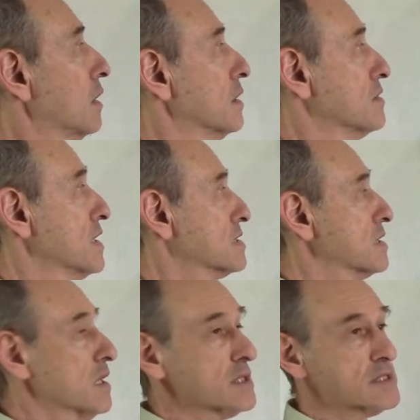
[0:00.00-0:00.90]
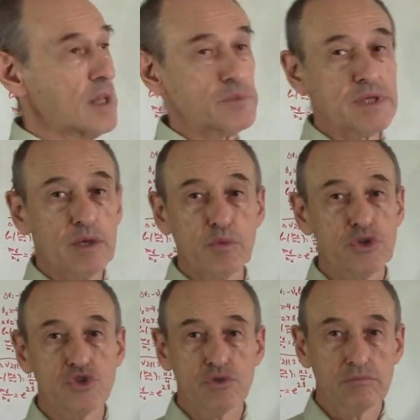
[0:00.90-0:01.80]
this is something
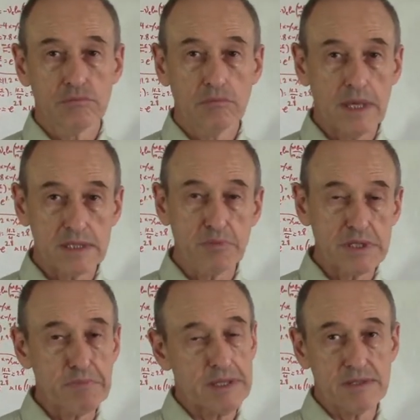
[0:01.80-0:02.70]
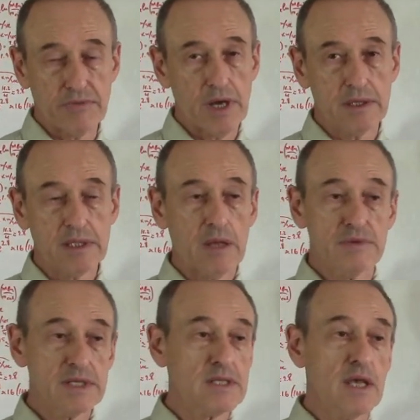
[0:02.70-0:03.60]
which must be specified. Now,
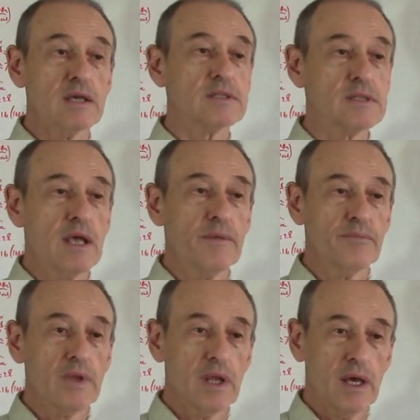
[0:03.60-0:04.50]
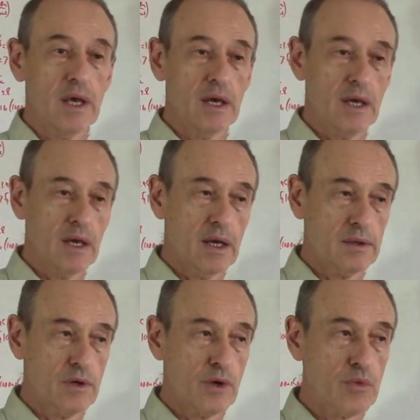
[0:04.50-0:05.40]
this is
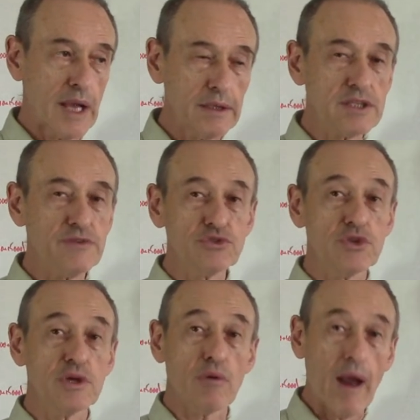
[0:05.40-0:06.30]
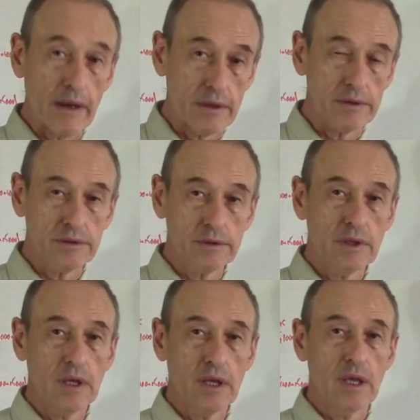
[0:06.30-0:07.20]
relative to the rocket
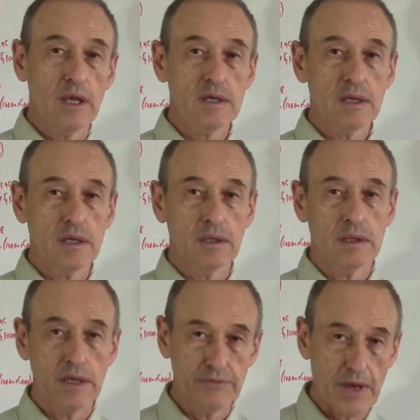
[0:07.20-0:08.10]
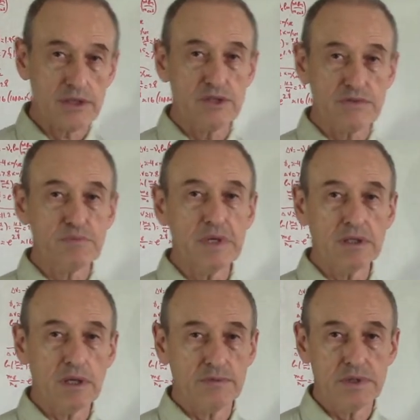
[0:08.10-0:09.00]
uh, effective
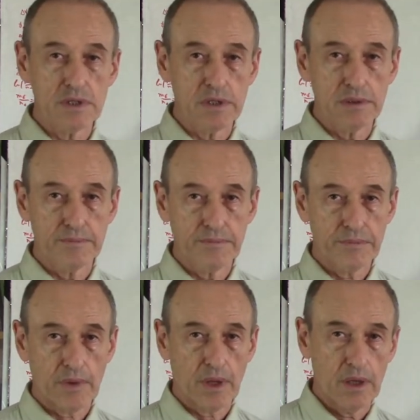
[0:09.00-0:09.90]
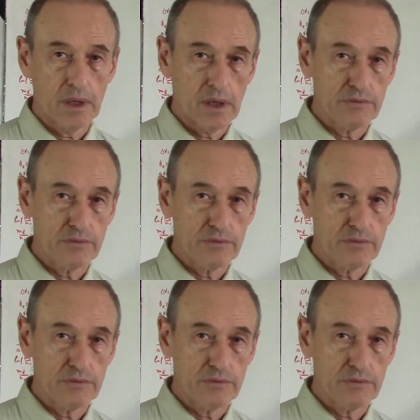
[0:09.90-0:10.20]
speed of the uh, of